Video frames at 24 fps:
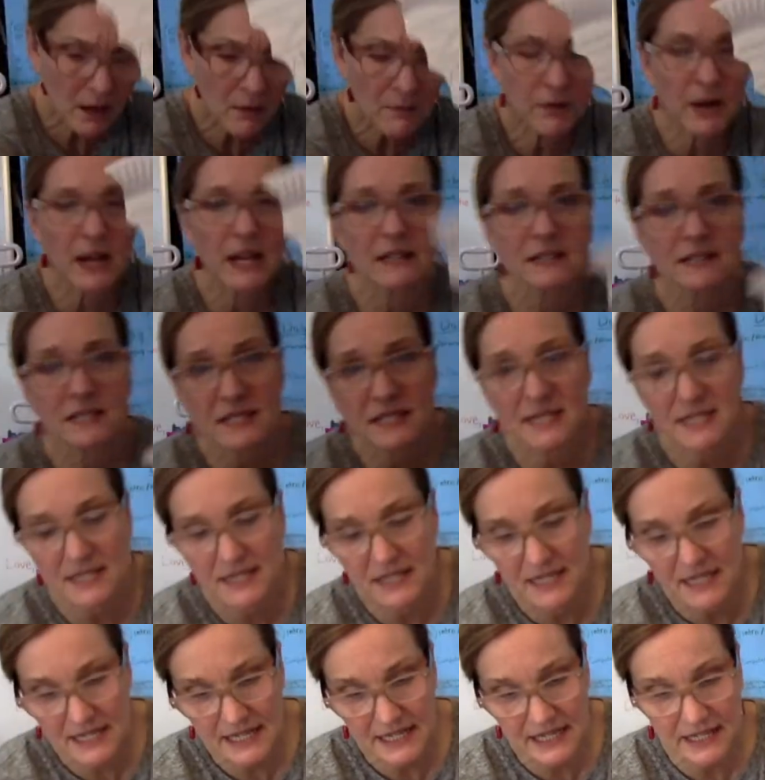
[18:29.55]

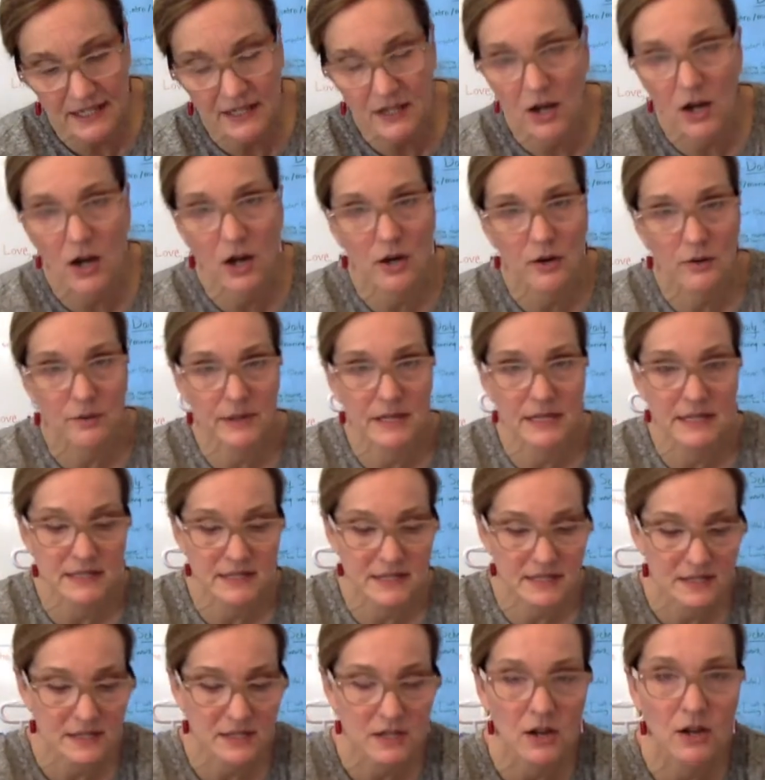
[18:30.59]
Practicing again,
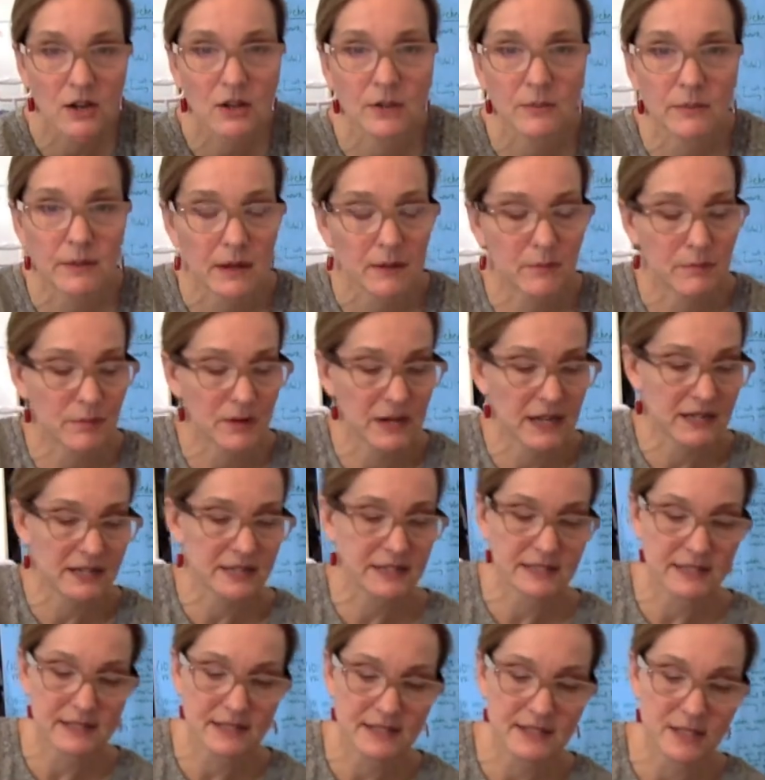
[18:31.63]
always, it's all about
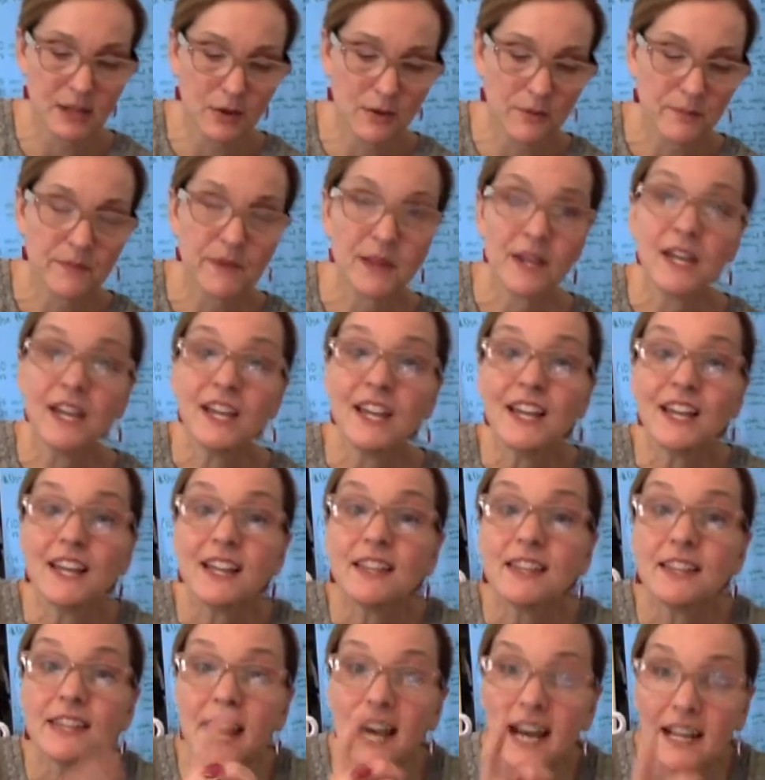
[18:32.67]
practice. So
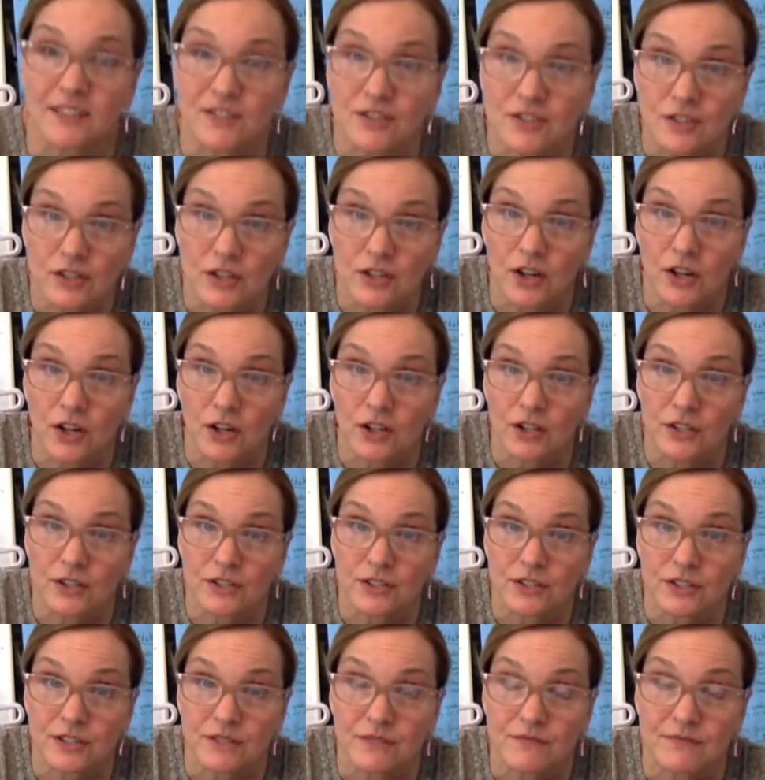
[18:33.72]
that's your
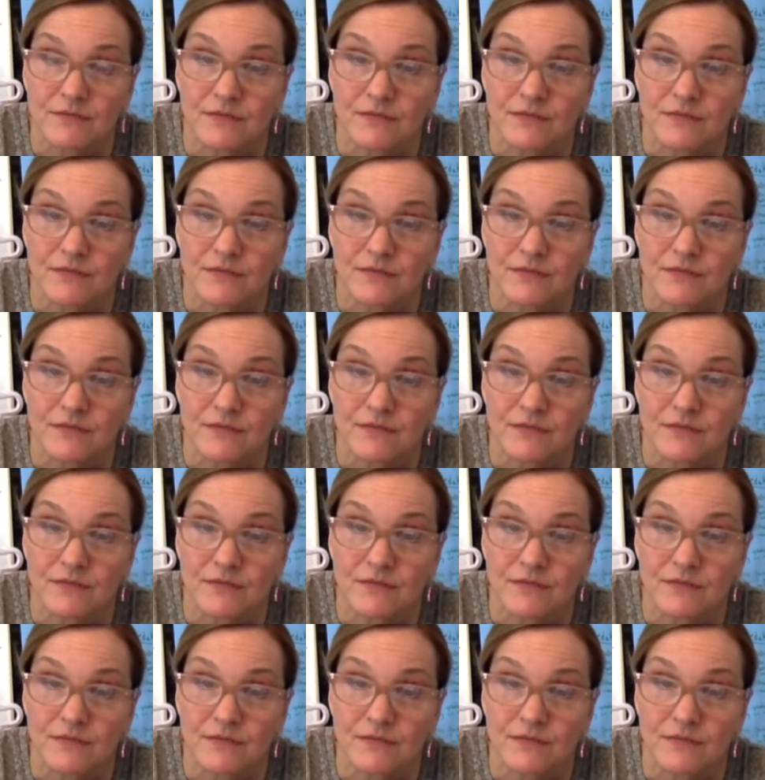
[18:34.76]
art.